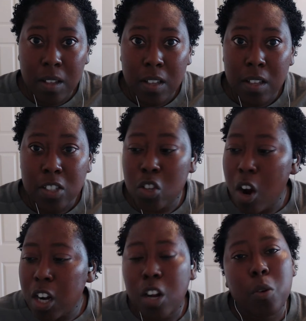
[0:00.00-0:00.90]

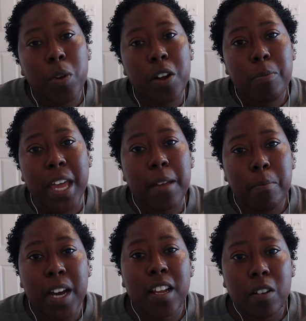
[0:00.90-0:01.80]
Start a career making
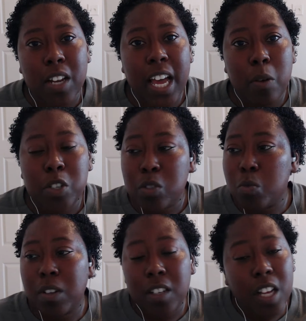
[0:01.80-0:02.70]
money online, which is
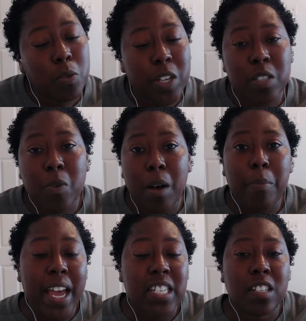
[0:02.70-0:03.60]
another reason why I'm
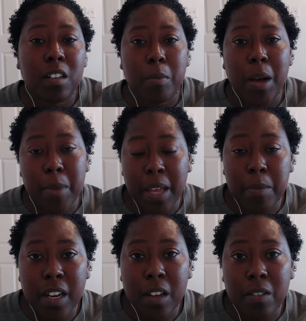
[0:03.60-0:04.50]
passionate about making
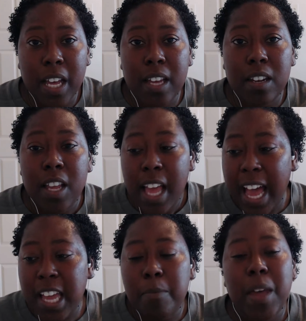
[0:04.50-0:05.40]
money online.
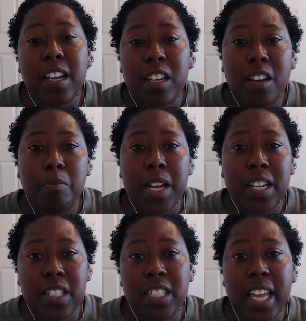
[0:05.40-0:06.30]
I can make enough
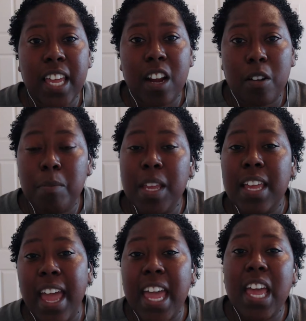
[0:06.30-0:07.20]
money to take care of
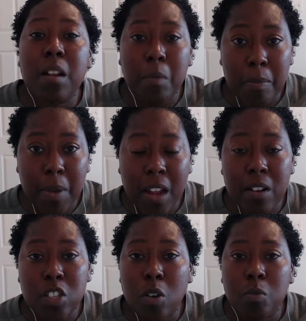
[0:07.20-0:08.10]
me and my
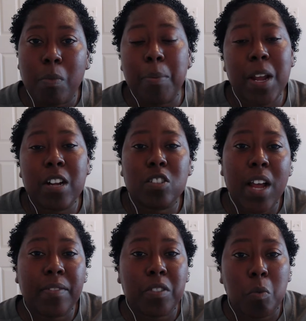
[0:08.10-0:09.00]
parents, so my parents don't
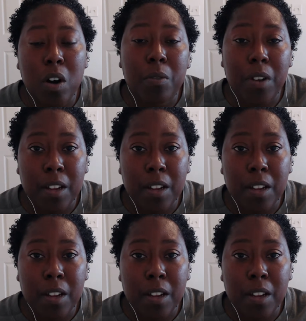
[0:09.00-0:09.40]
have to worry.